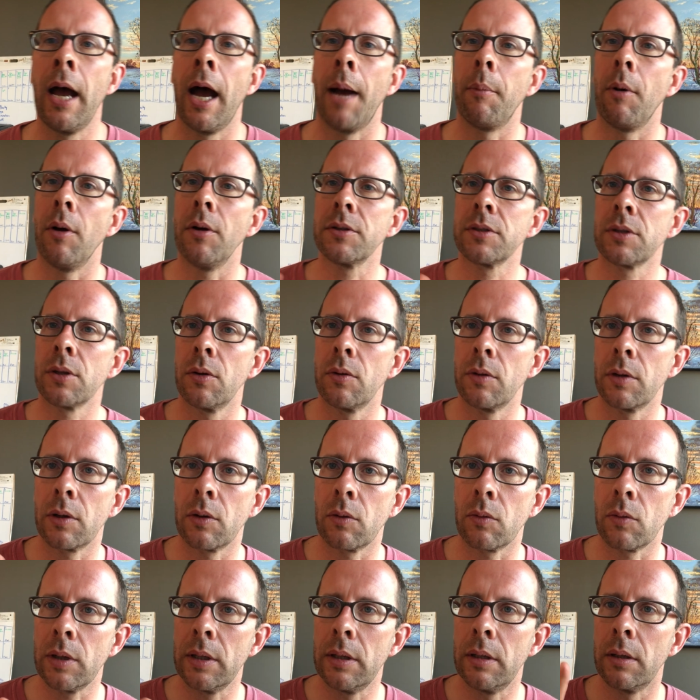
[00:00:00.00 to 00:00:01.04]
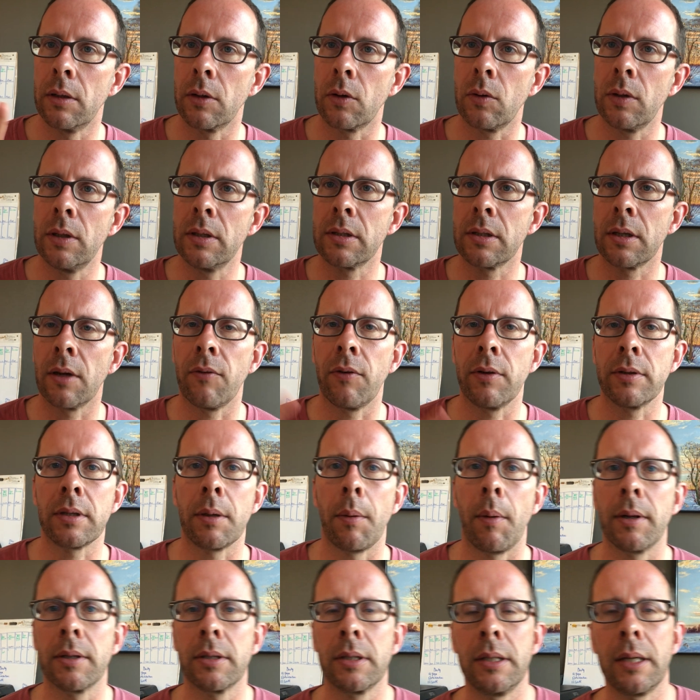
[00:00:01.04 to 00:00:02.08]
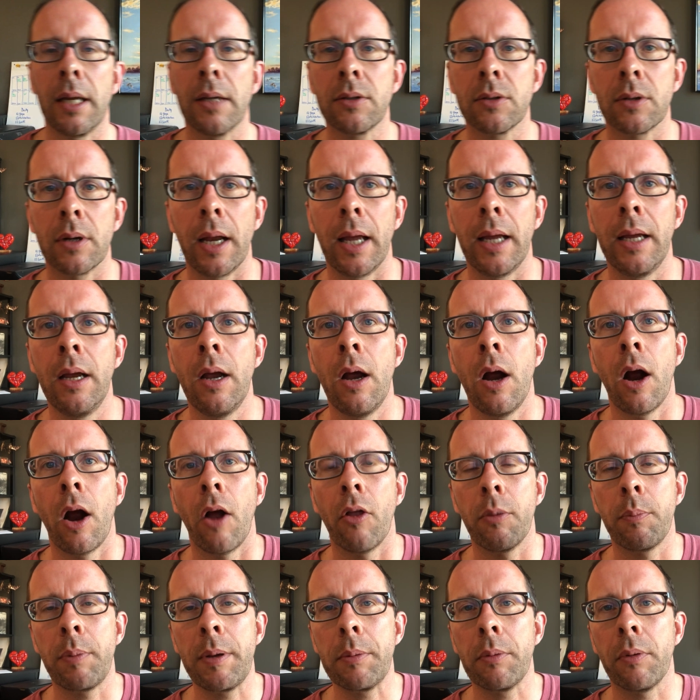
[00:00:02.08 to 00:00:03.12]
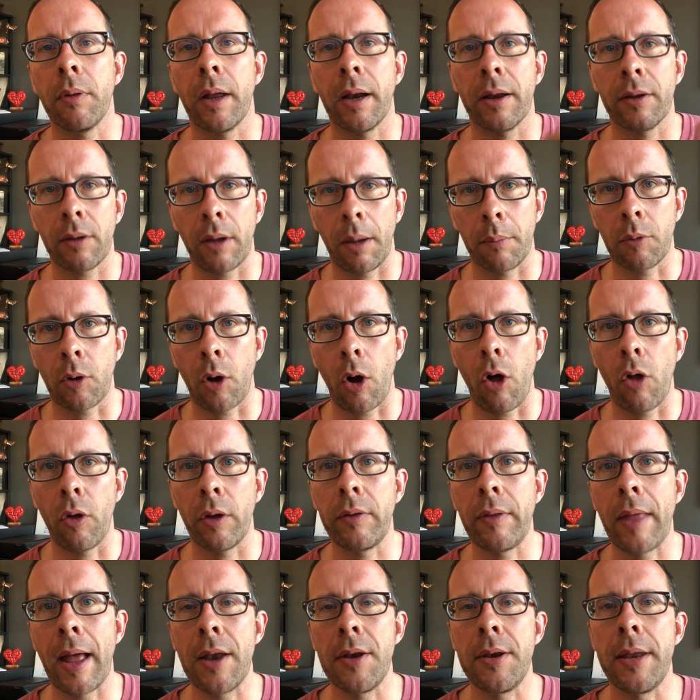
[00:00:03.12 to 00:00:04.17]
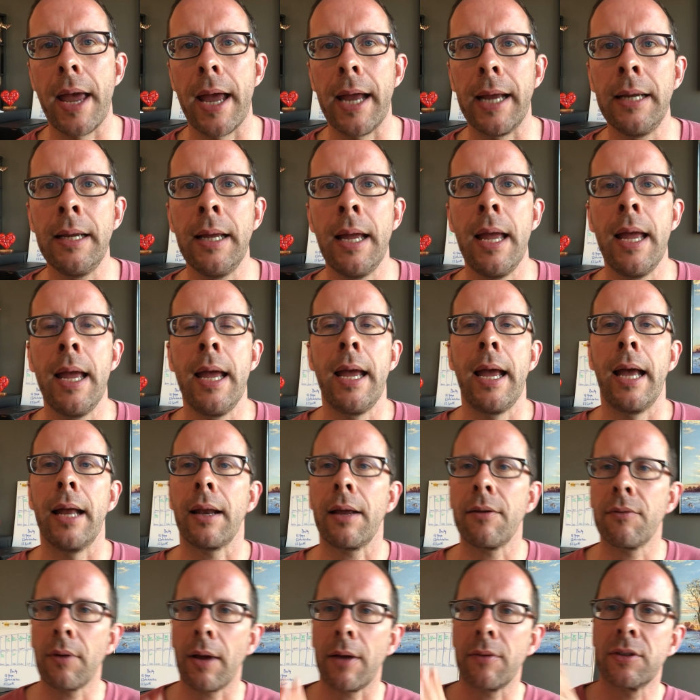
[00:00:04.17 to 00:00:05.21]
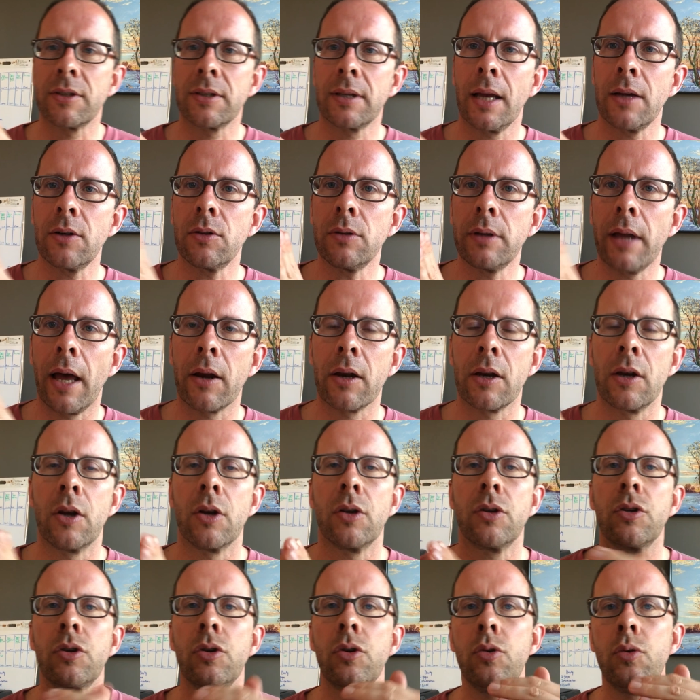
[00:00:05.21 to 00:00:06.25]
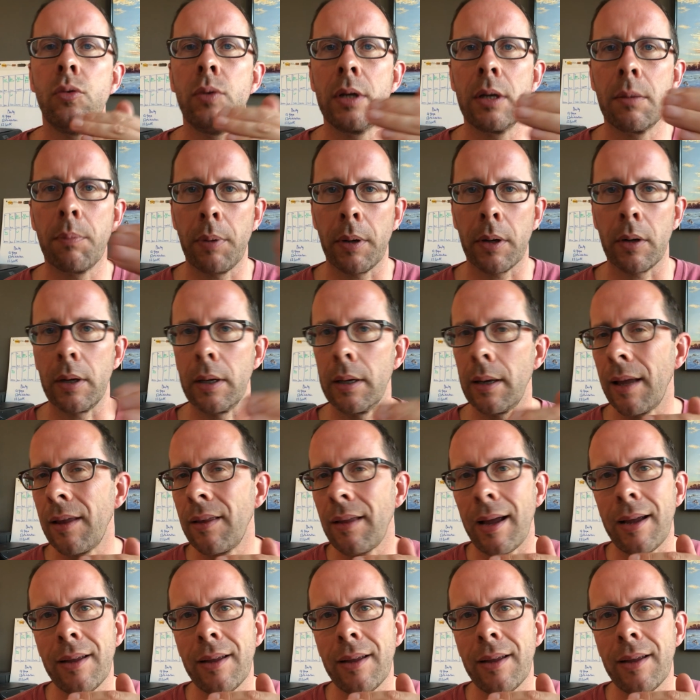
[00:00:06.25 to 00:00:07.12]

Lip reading: I'm also, the green stuff, as I mentioned yesterday, are the people that I'm calling that day. And I've scheduled out in a 2-week period.